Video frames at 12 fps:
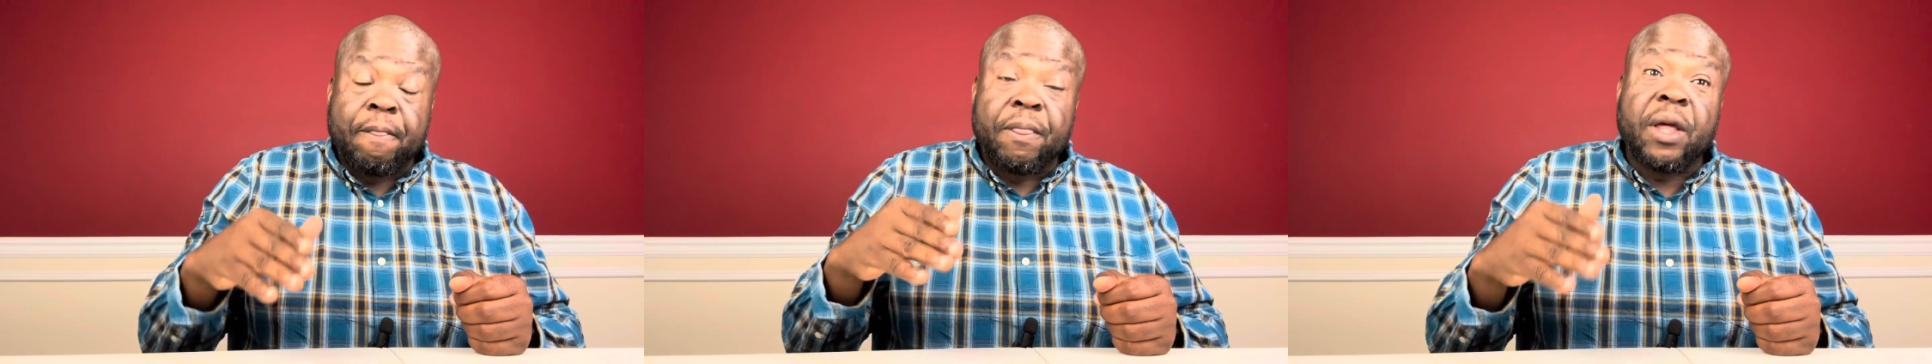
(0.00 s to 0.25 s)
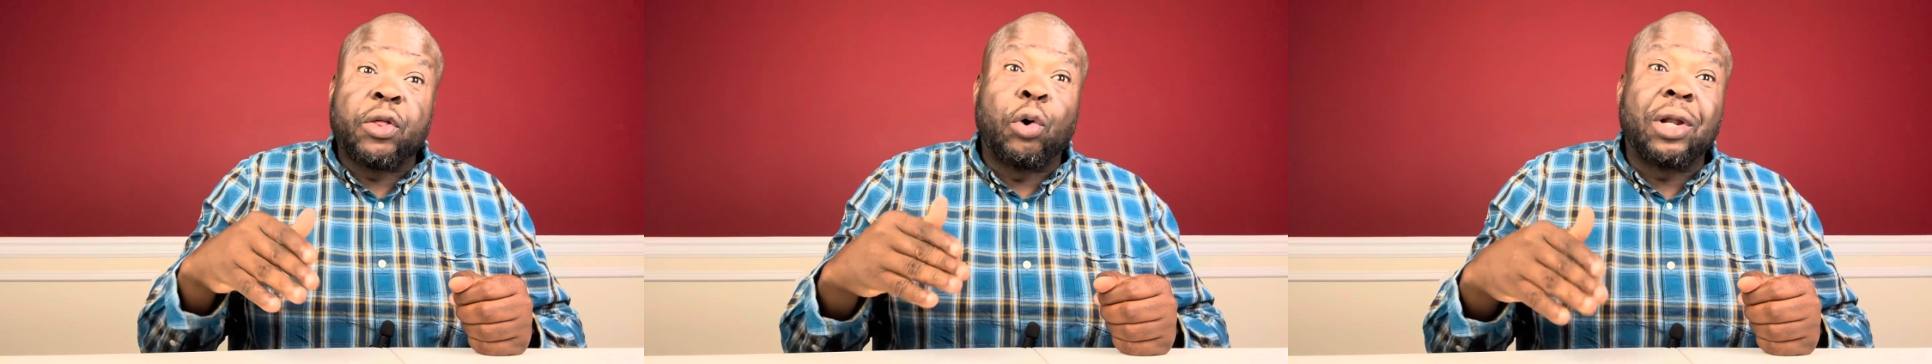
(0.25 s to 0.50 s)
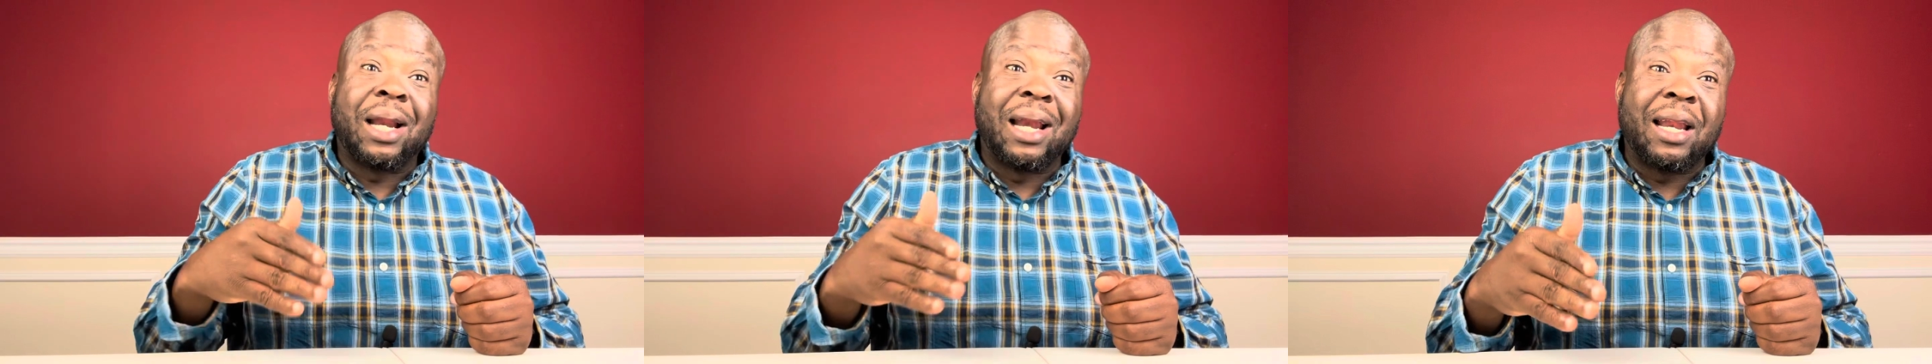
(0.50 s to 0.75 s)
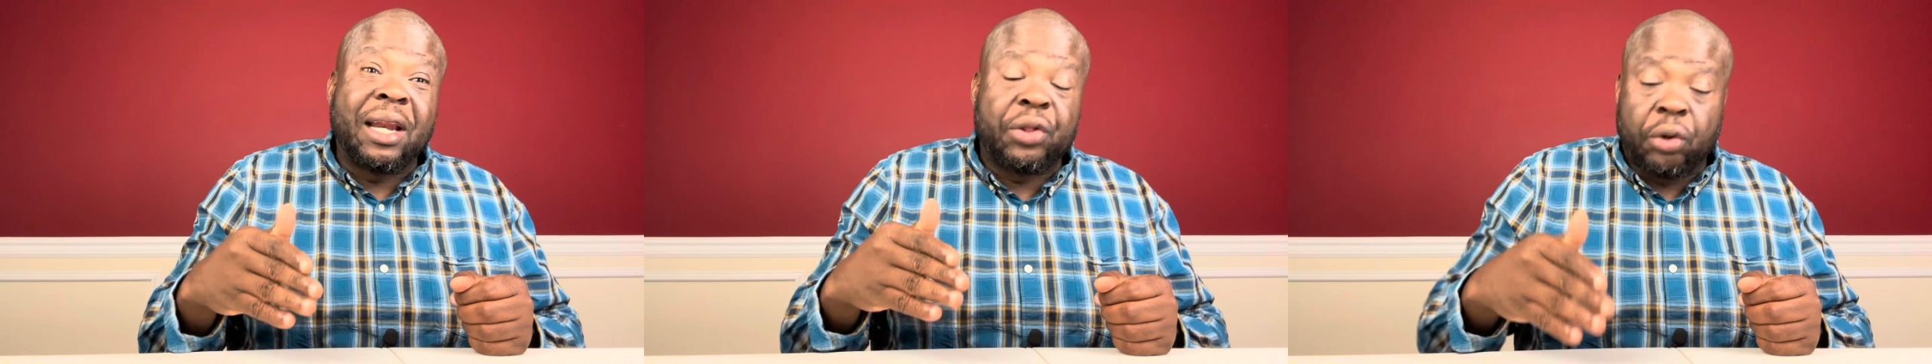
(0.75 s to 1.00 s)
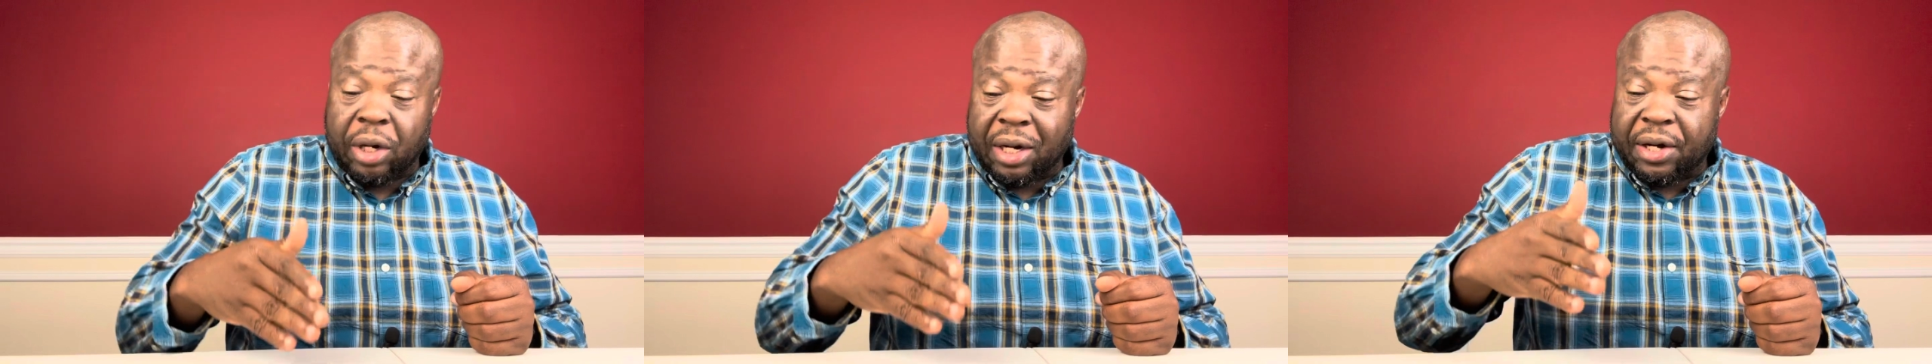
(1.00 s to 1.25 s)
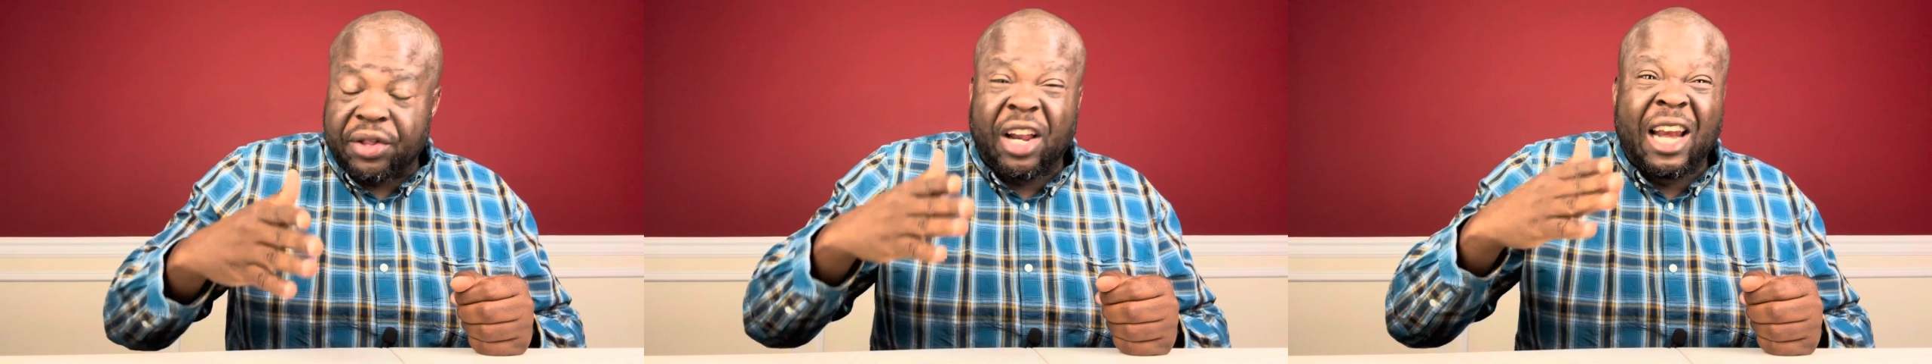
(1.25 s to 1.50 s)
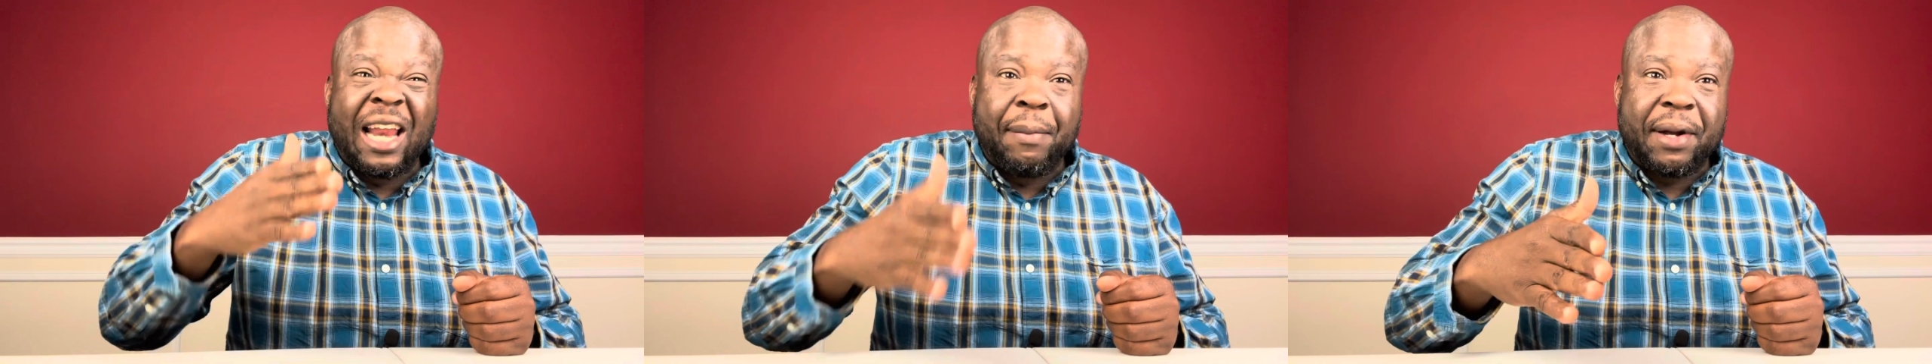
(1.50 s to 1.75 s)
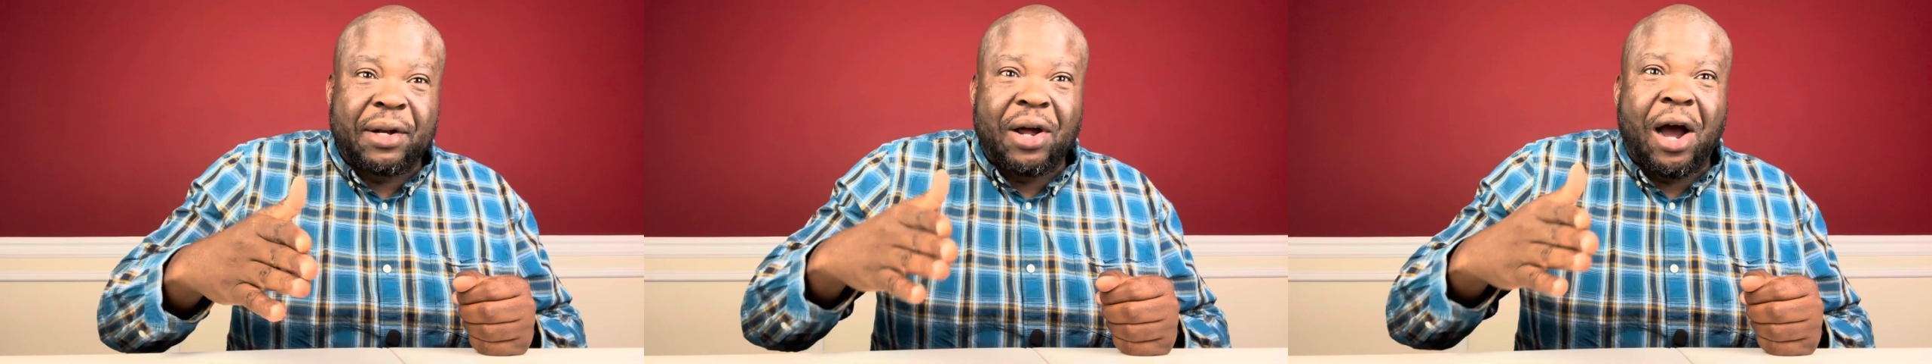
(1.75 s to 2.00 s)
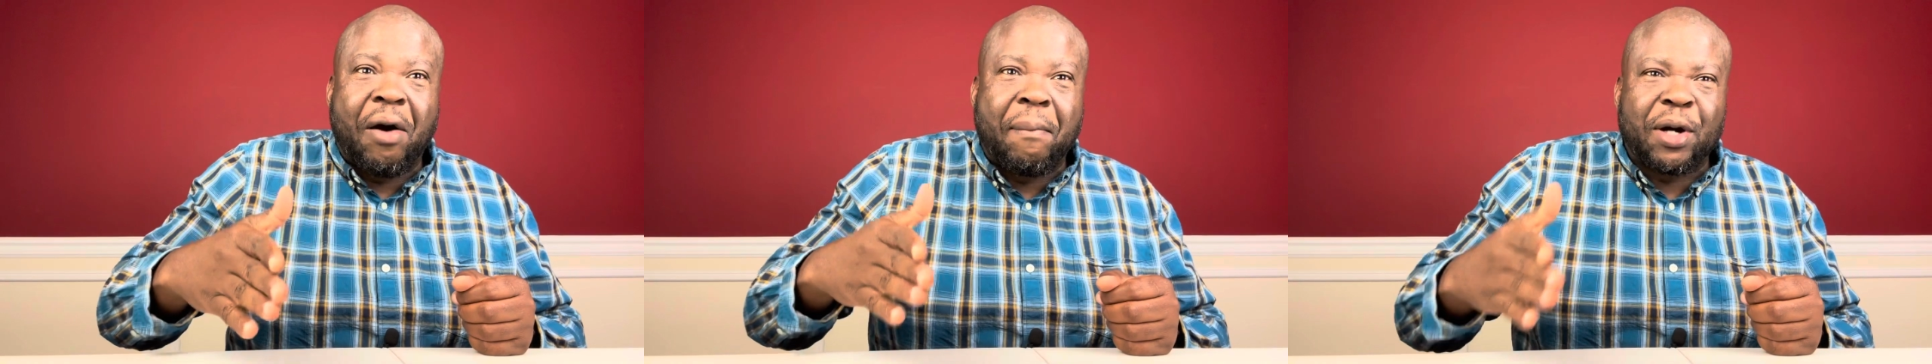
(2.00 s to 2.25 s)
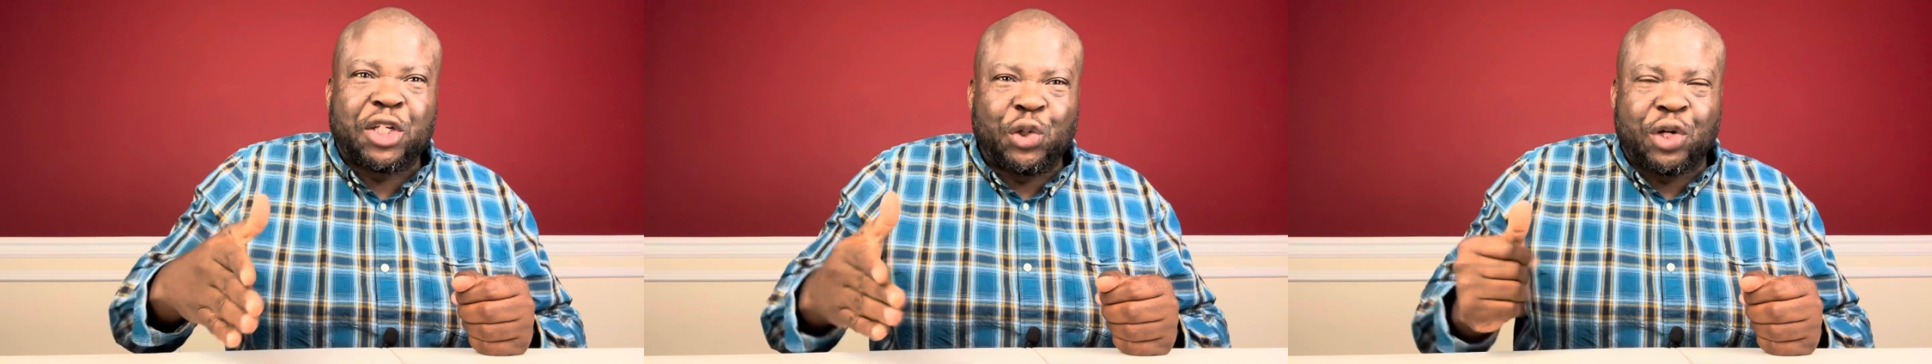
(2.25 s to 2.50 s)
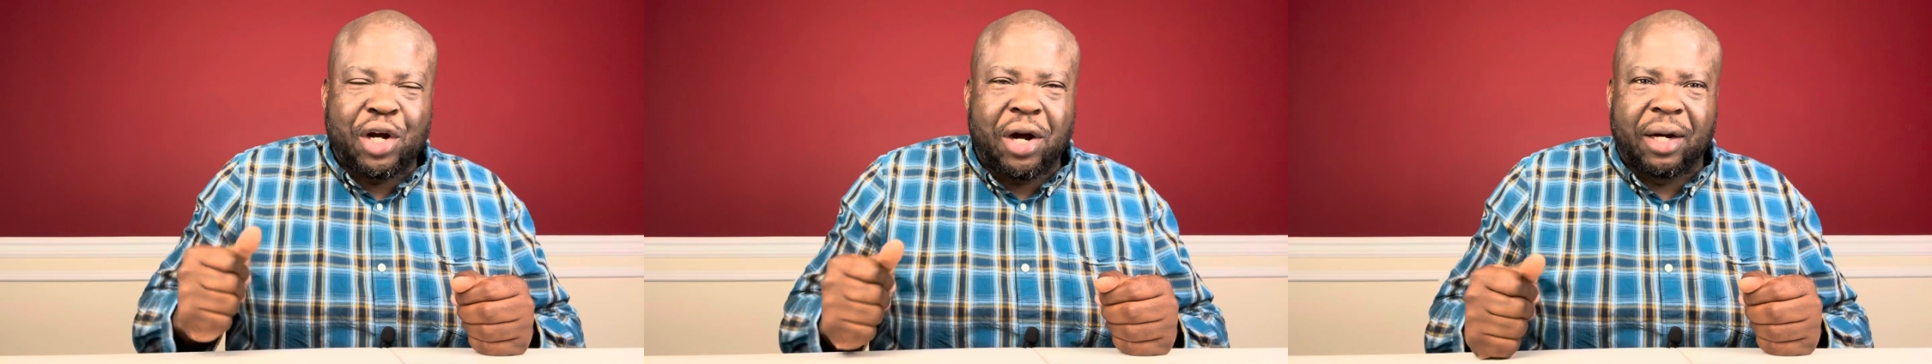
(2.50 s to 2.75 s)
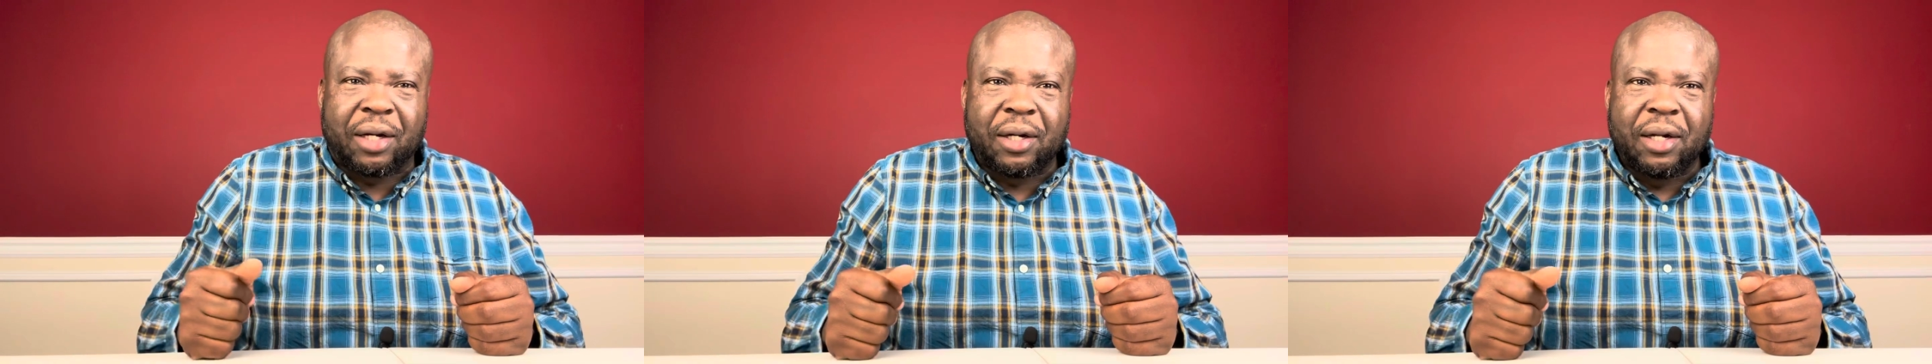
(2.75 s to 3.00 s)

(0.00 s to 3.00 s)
there's a limit to how much you can cut.